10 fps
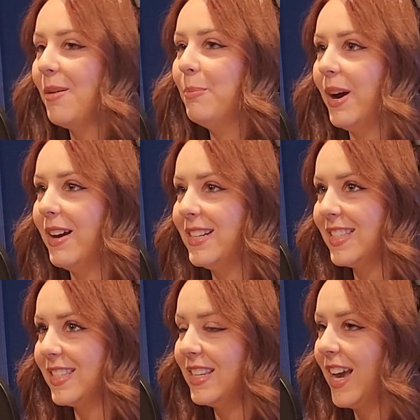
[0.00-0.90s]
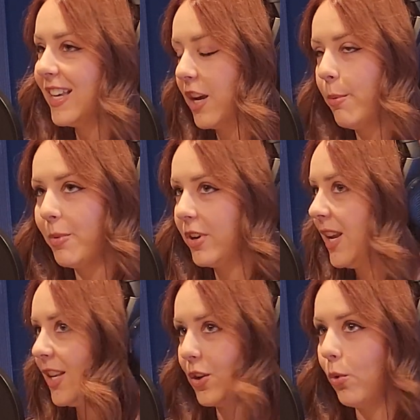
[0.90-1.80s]
But yes, I remember
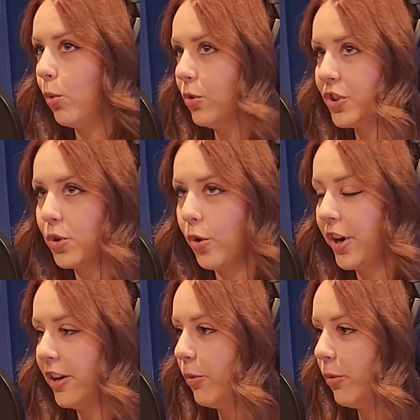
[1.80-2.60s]
he has a whole story